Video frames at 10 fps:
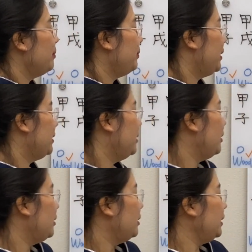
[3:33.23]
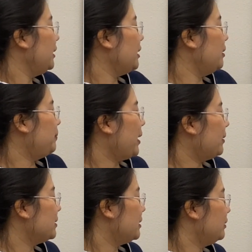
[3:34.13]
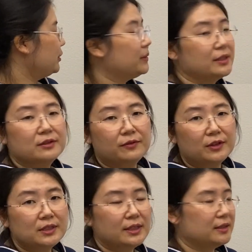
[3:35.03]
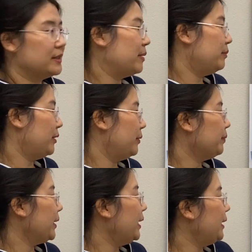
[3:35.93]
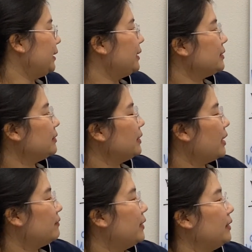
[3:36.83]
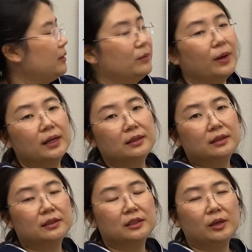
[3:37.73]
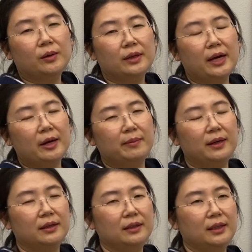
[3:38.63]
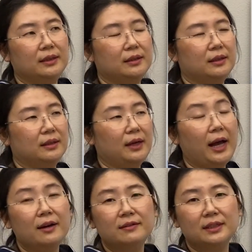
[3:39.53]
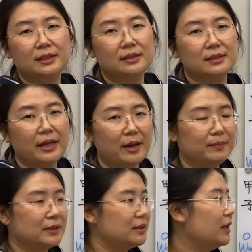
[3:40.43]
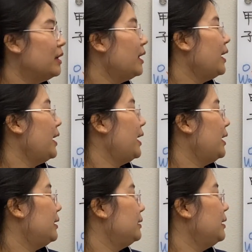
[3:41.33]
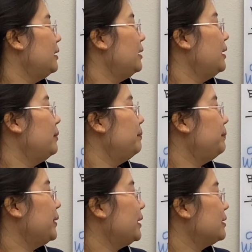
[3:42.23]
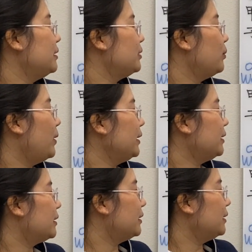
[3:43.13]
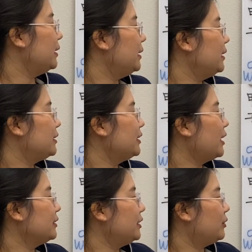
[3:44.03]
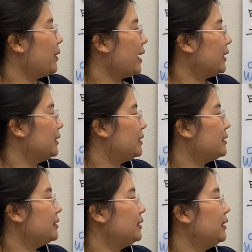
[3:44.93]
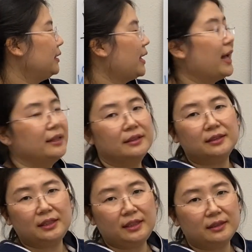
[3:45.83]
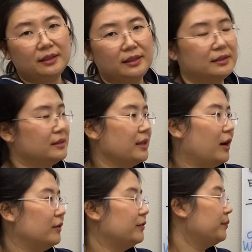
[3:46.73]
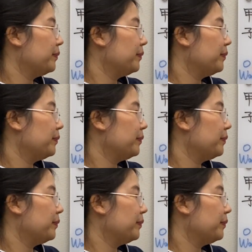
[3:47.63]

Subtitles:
but in comparison to this first example, it doesn't have any water showing up in the heavenly stems. And because this water is not directly sitting underneath itself,